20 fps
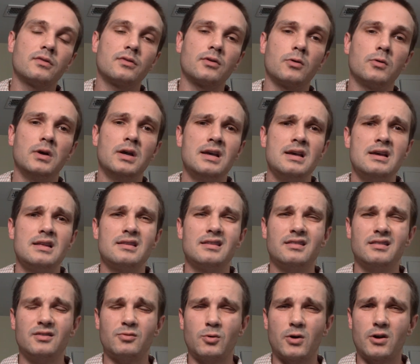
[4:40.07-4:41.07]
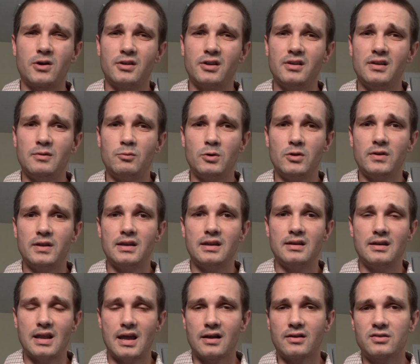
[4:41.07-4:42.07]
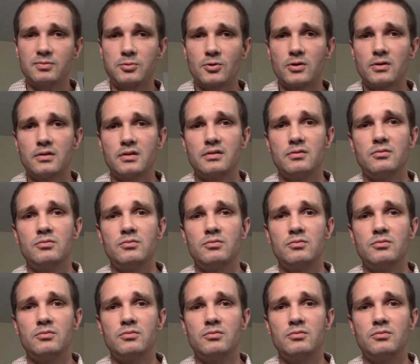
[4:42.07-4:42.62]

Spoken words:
So this is where you really need an expert